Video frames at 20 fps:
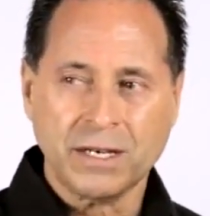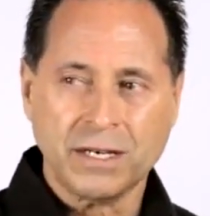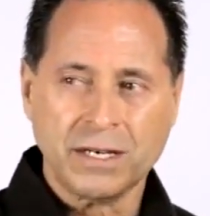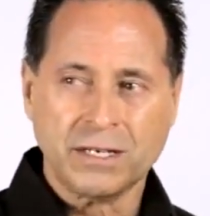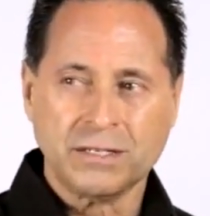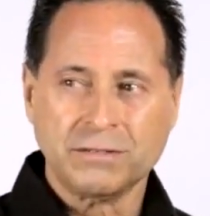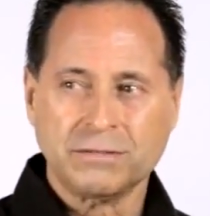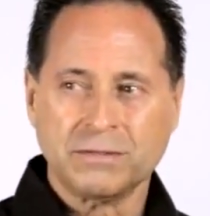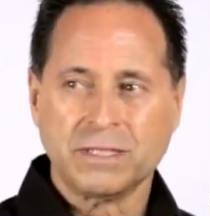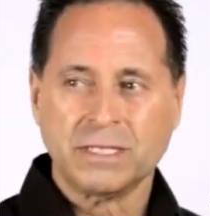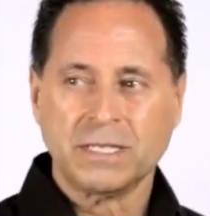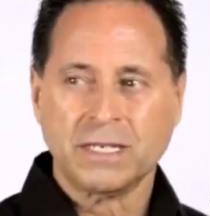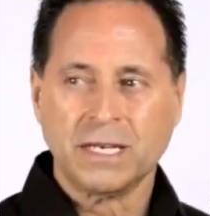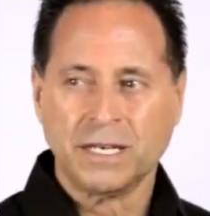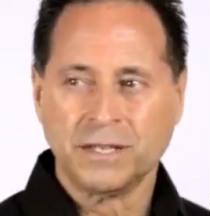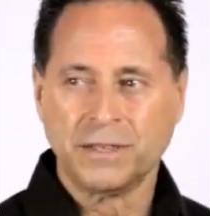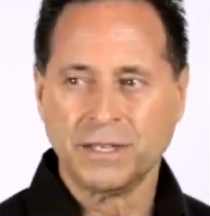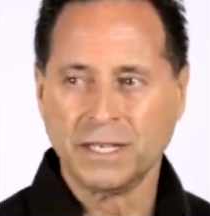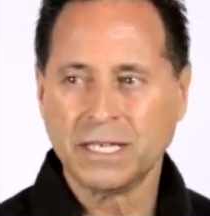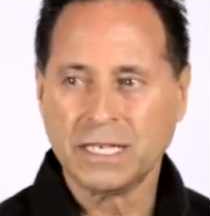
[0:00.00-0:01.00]

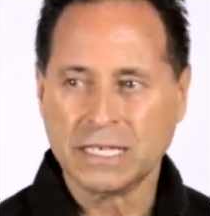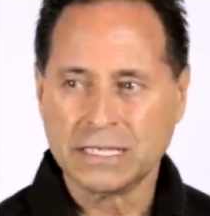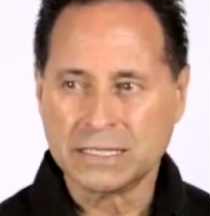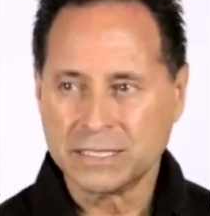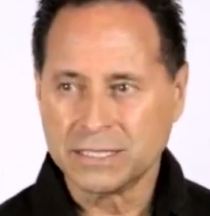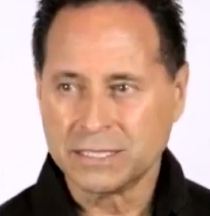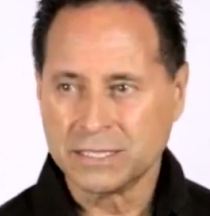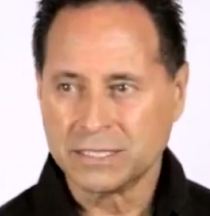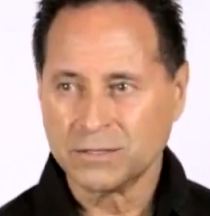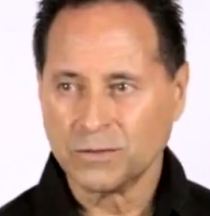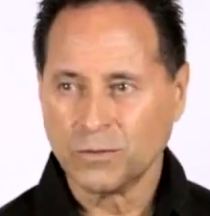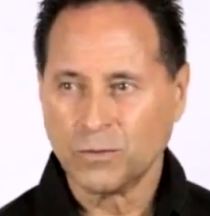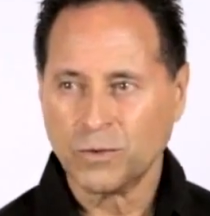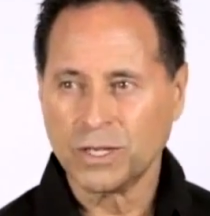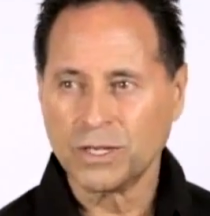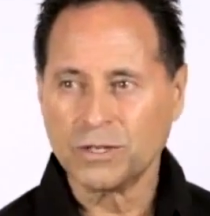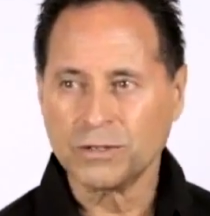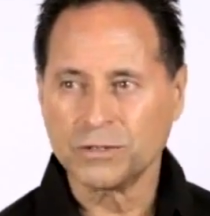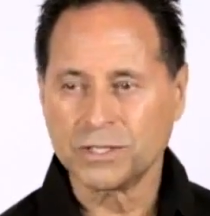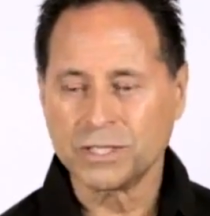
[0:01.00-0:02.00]
I think it's
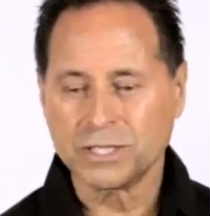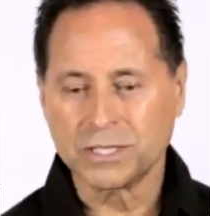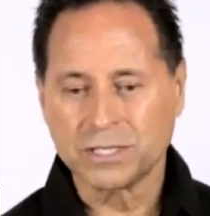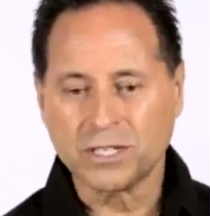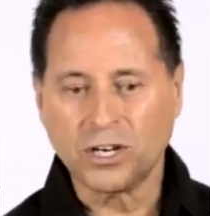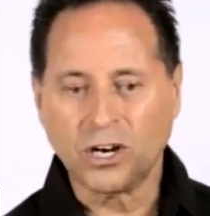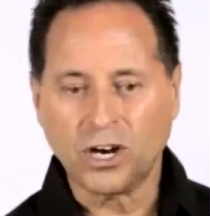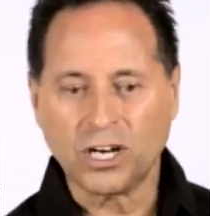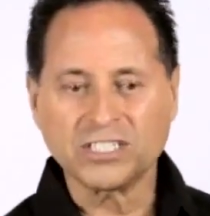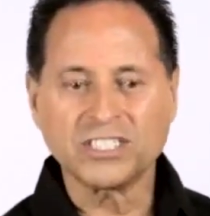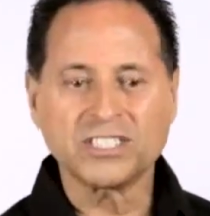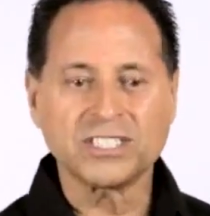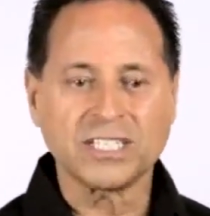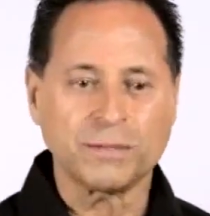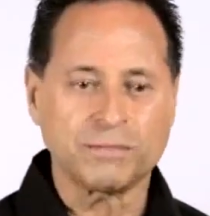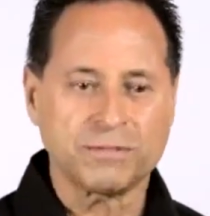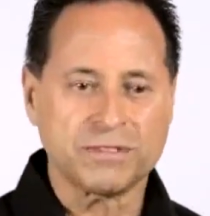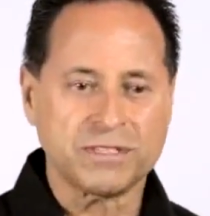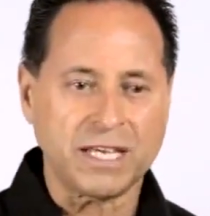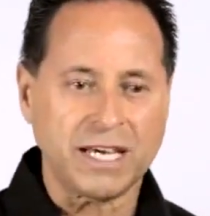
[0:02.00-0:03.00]
one of those
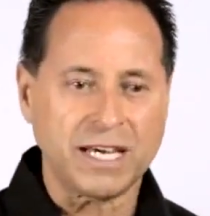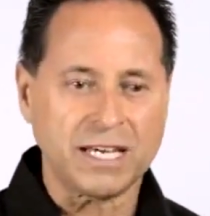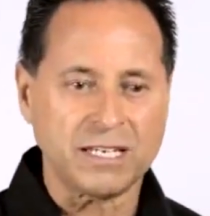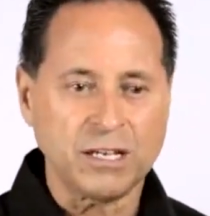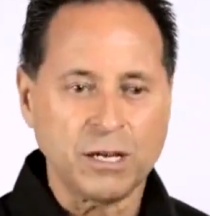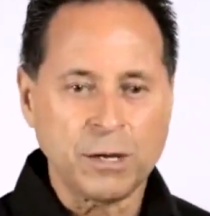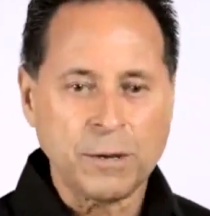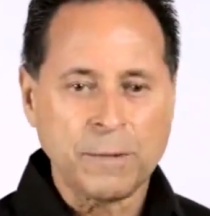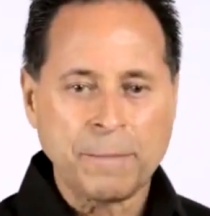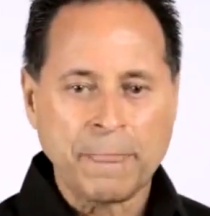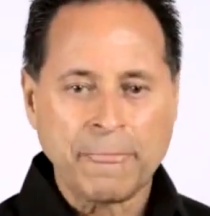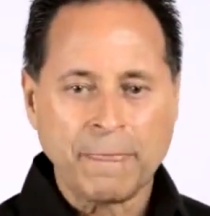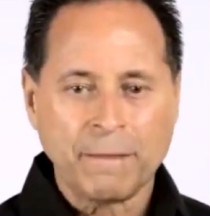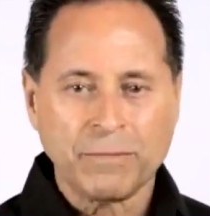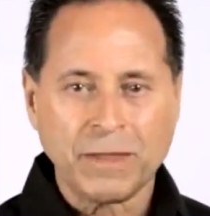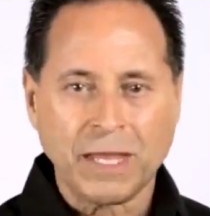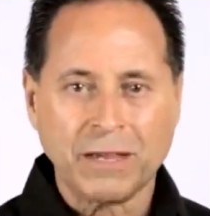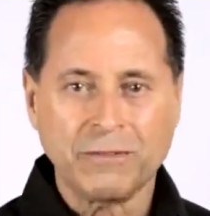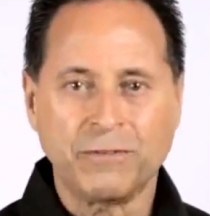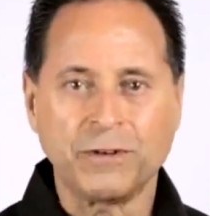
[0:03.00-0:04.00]
concepts that
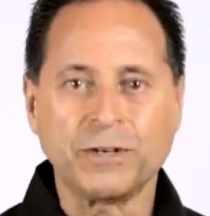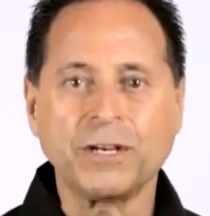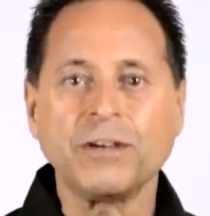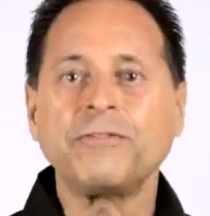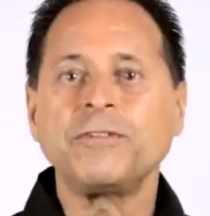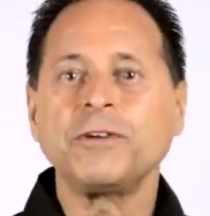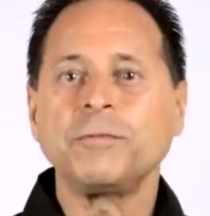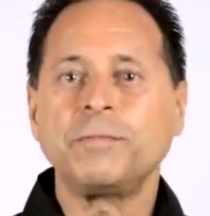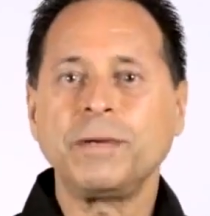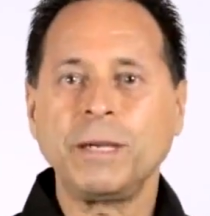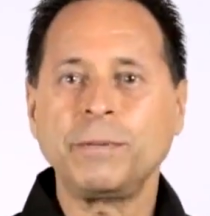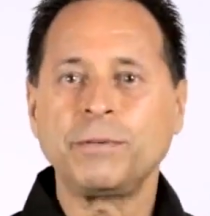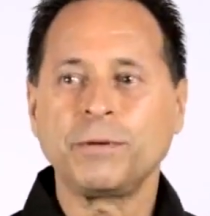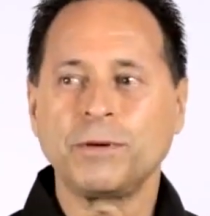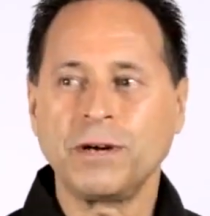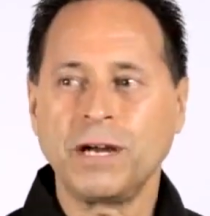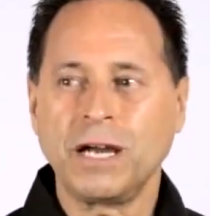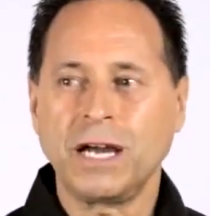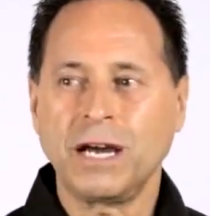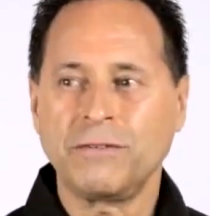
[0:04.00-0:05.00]
very few
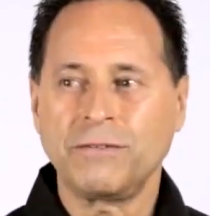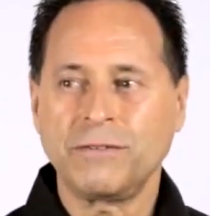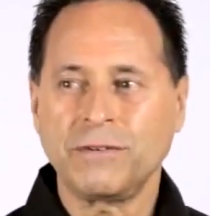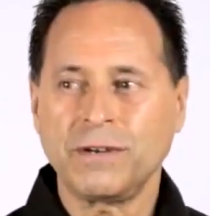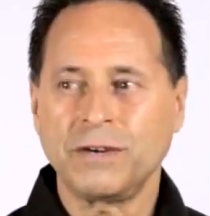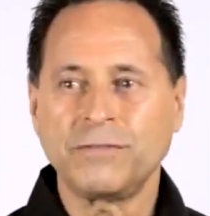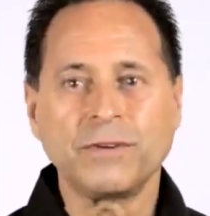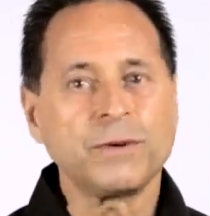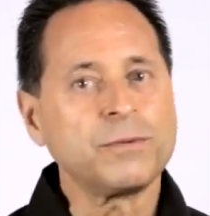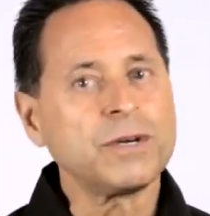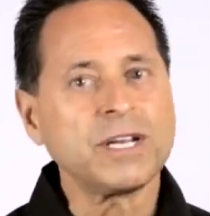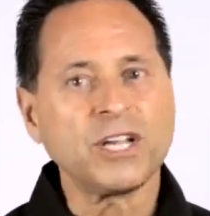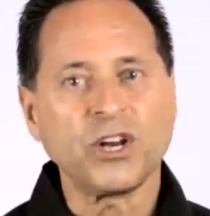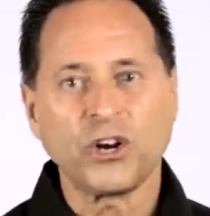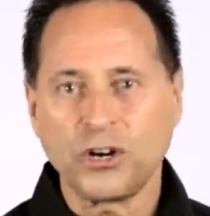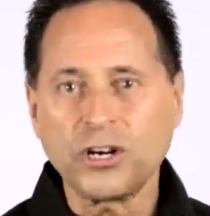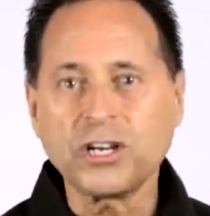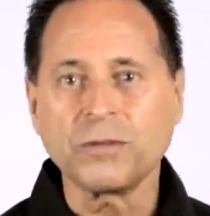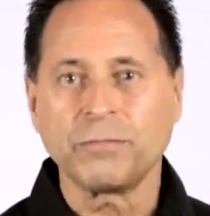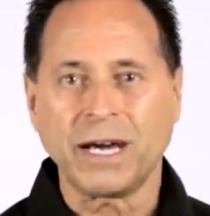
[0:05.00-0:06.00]
people have ever really
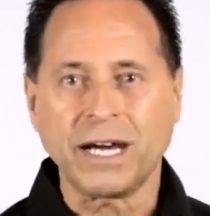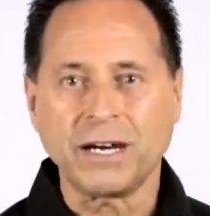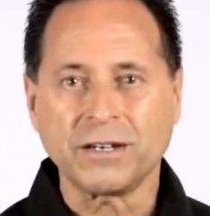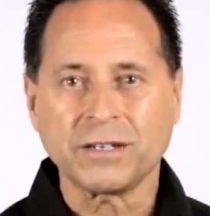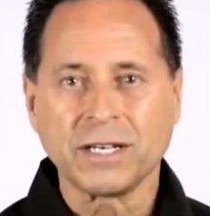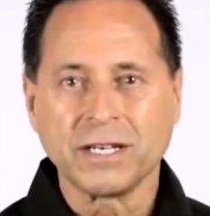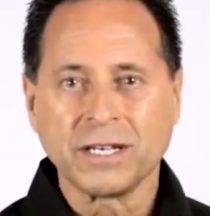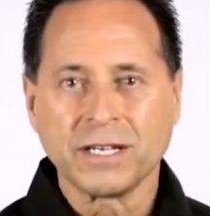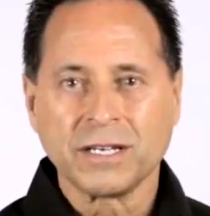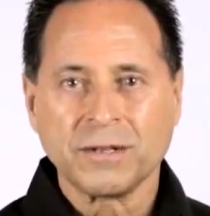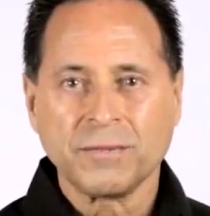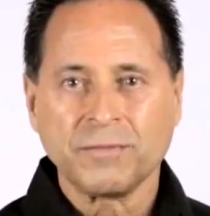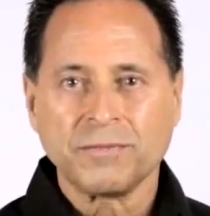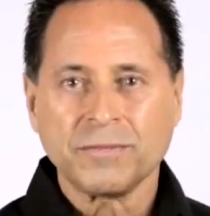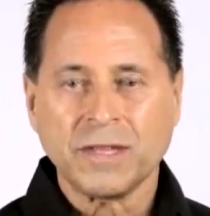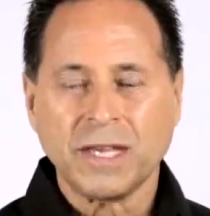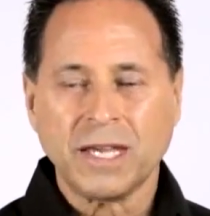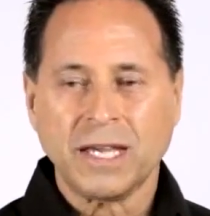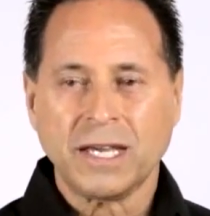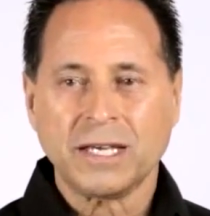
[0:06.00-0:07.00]
heard about,
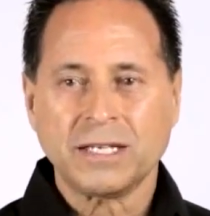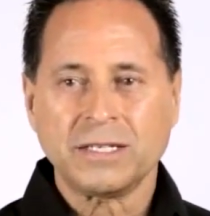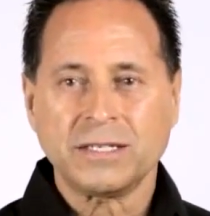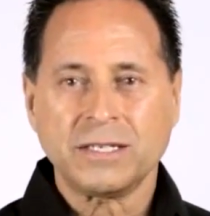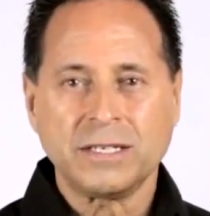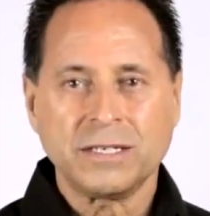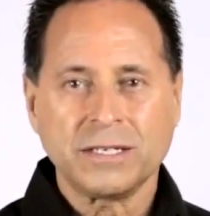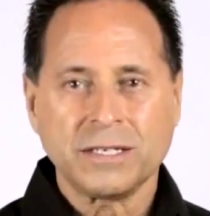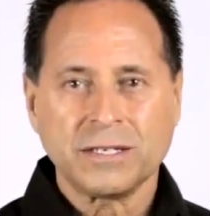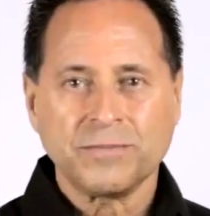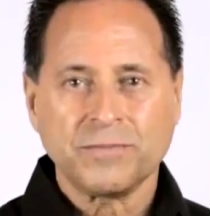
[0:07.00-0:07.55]
and